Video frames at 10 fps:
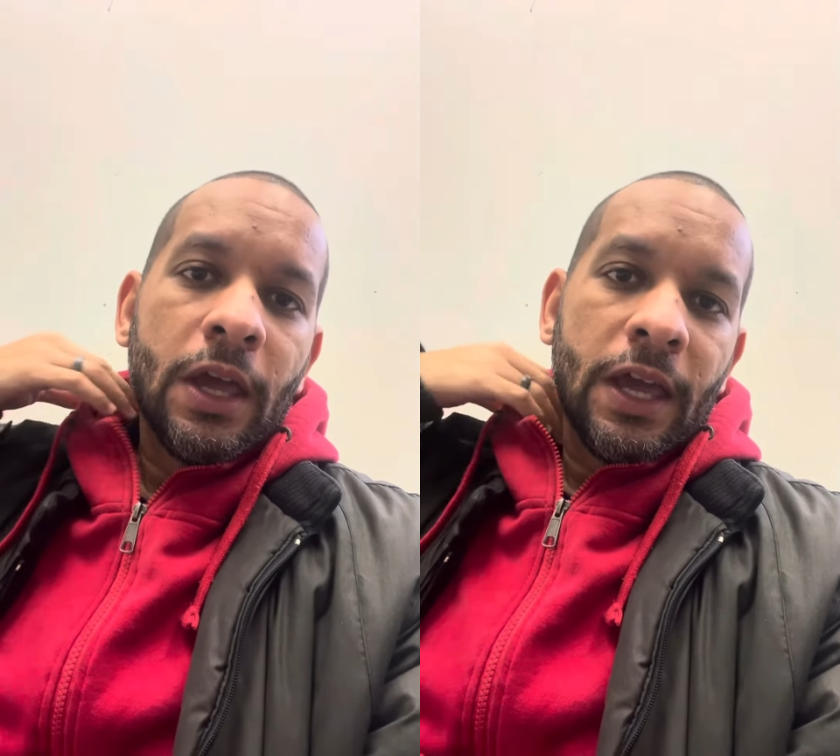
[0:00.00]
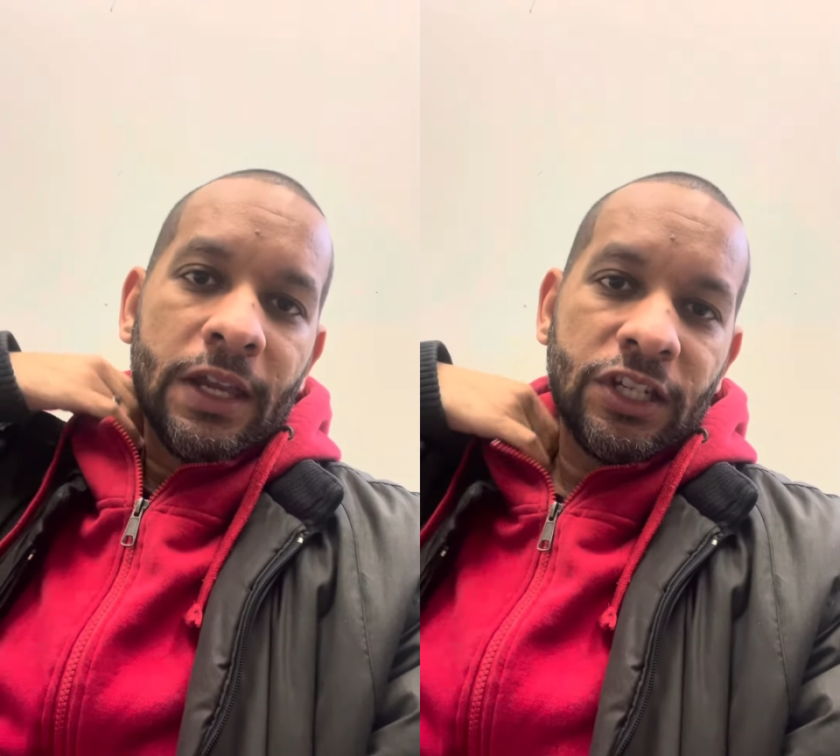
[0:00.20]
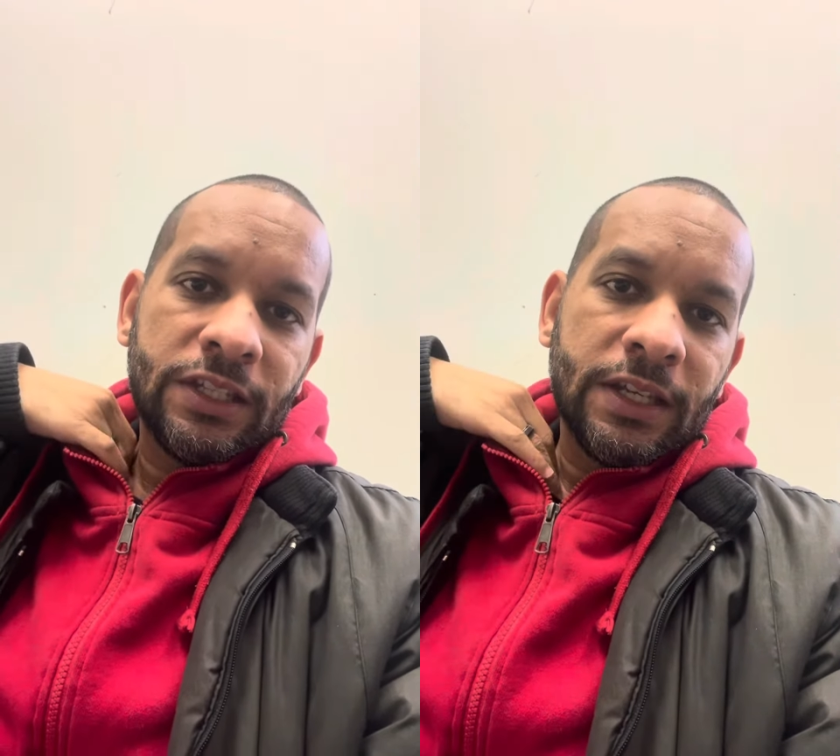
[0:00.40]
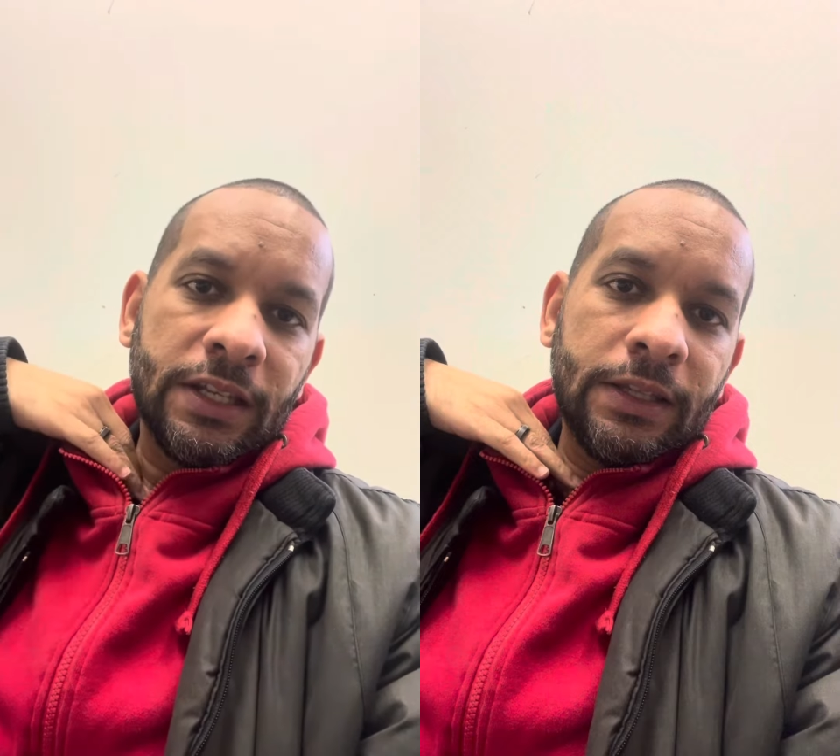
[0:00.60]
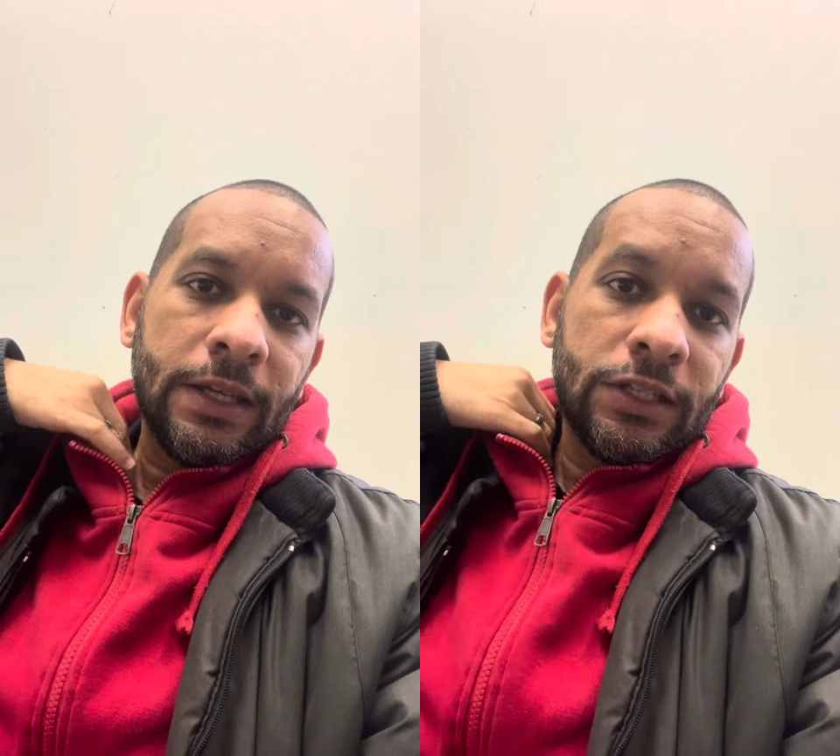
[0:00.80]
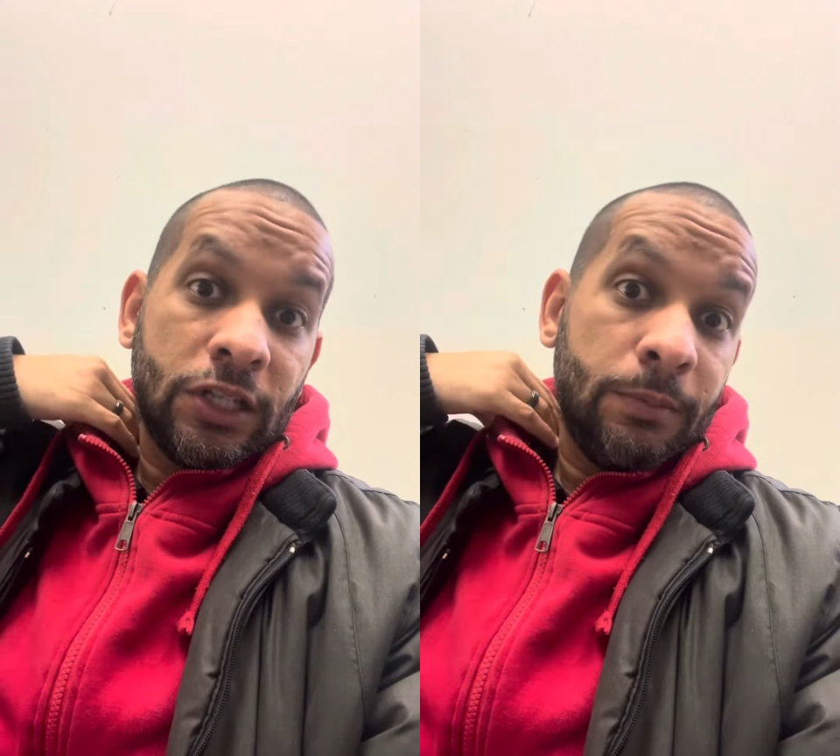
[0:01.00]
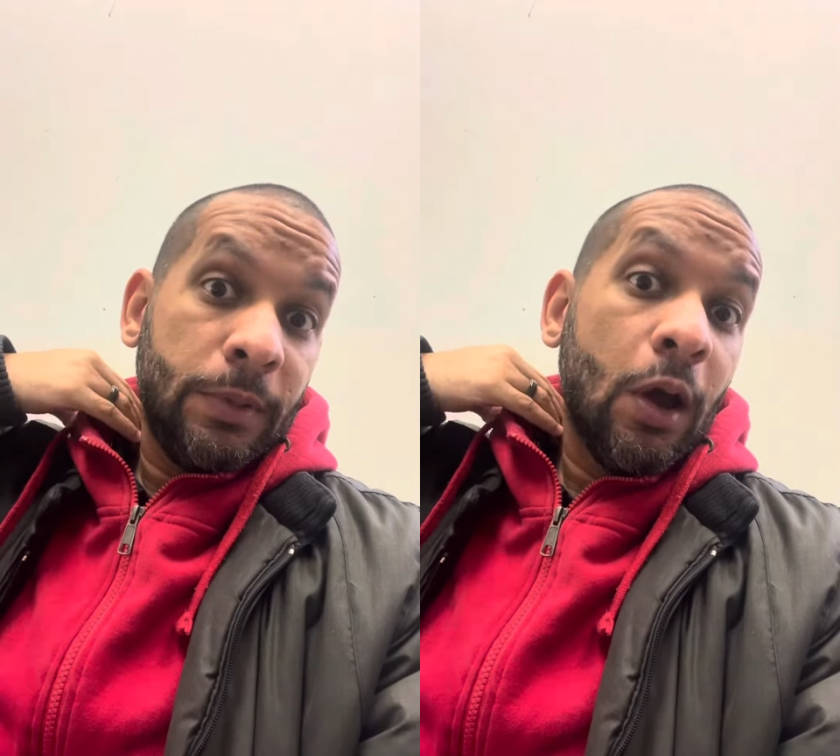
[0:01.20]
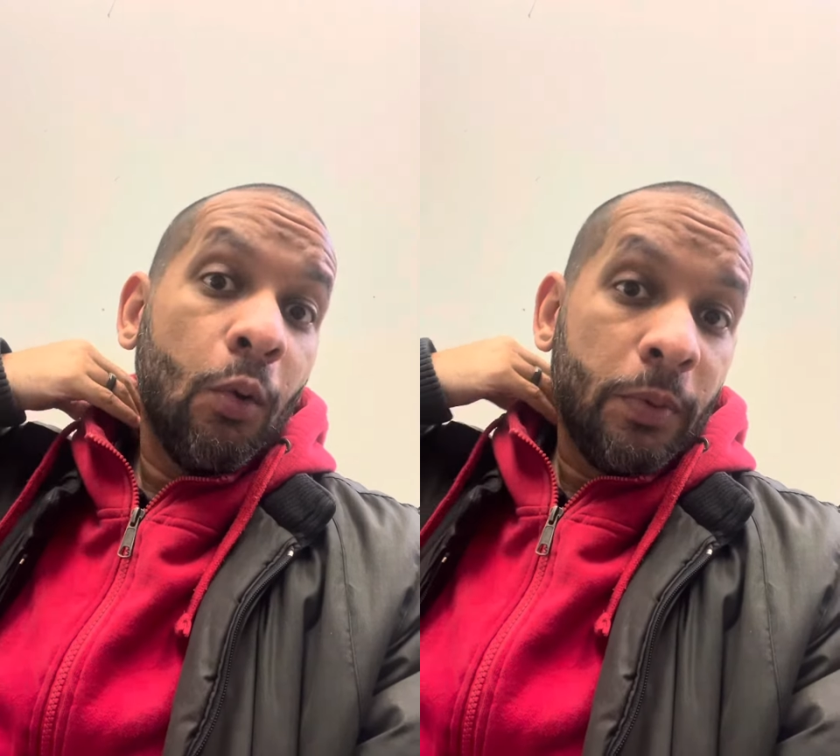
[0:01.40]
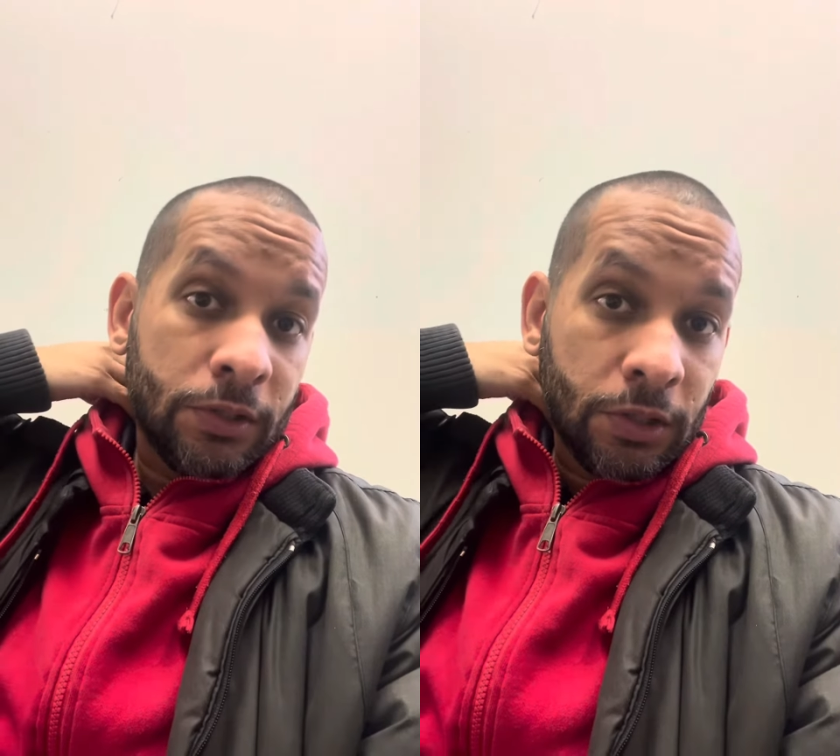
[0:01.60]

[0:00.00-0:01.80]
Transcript: and she said that she'd be open